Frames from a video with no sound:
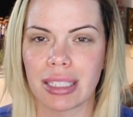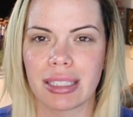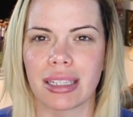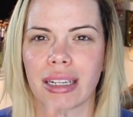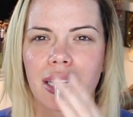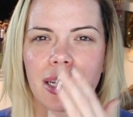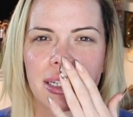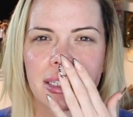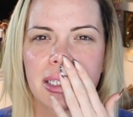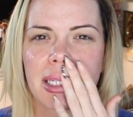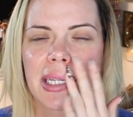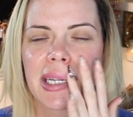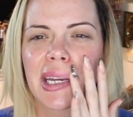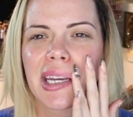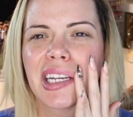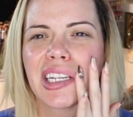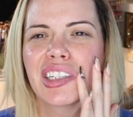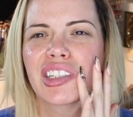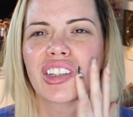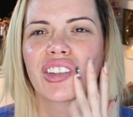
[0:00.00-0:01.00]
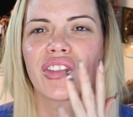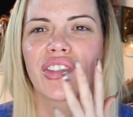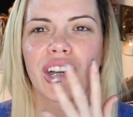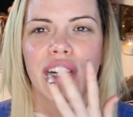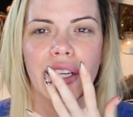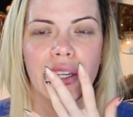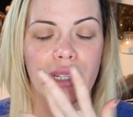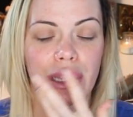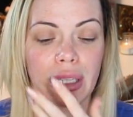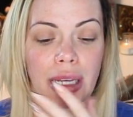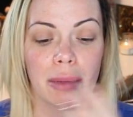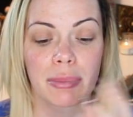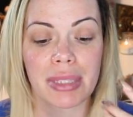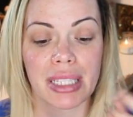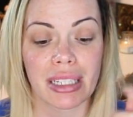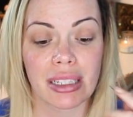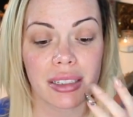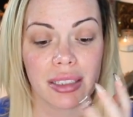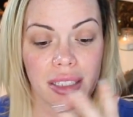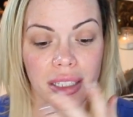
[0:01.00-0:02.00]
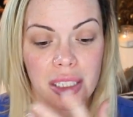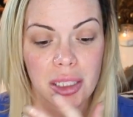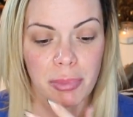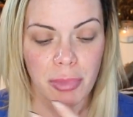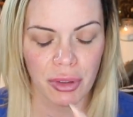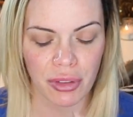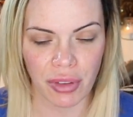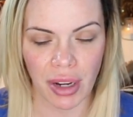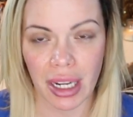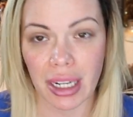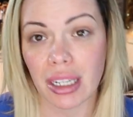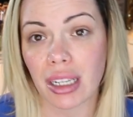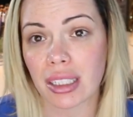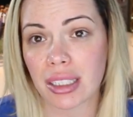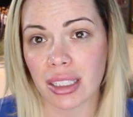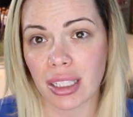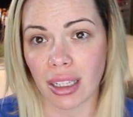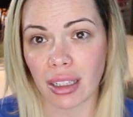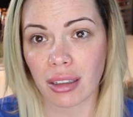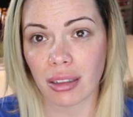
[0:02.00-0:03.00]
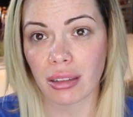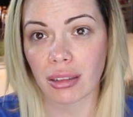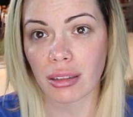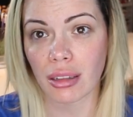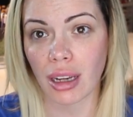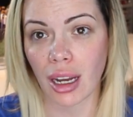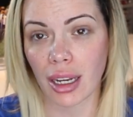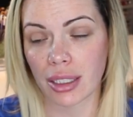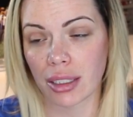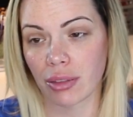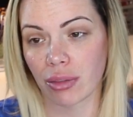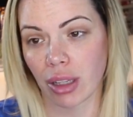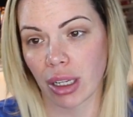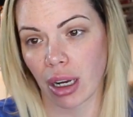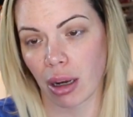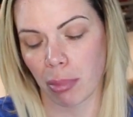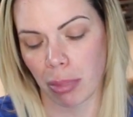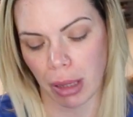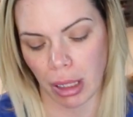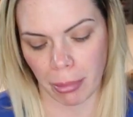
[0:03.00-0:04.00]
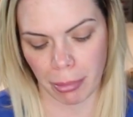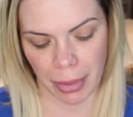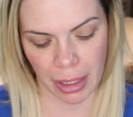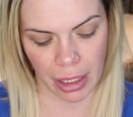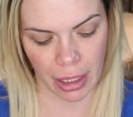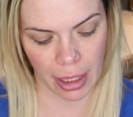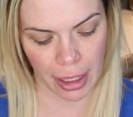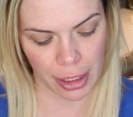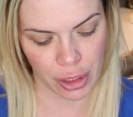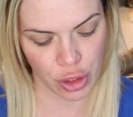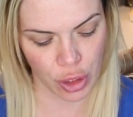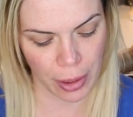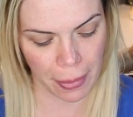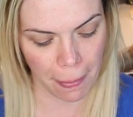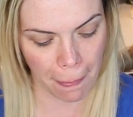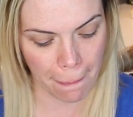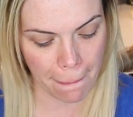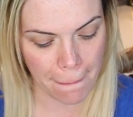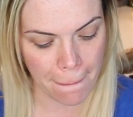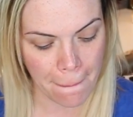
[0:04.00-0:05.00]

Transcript: is an anti-ager for your lips and it does provide a tingle kind of like a plumping agent